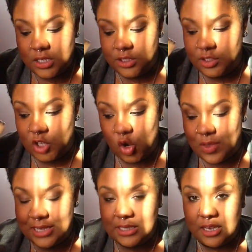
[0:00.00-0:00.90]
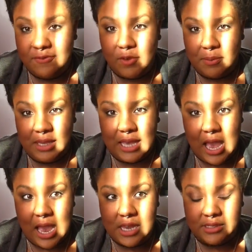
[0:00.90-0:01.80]
So that's it for me,
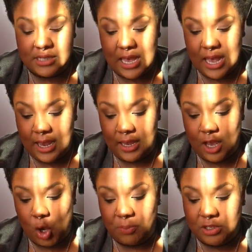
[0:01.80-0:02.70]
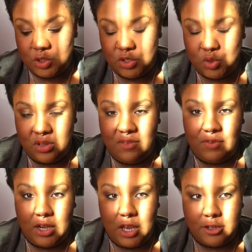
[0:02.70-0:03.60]
guys. I hope that you enjoyed the
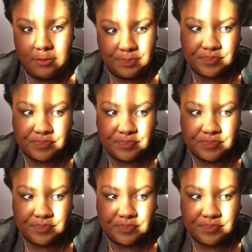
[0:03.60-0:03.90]
video.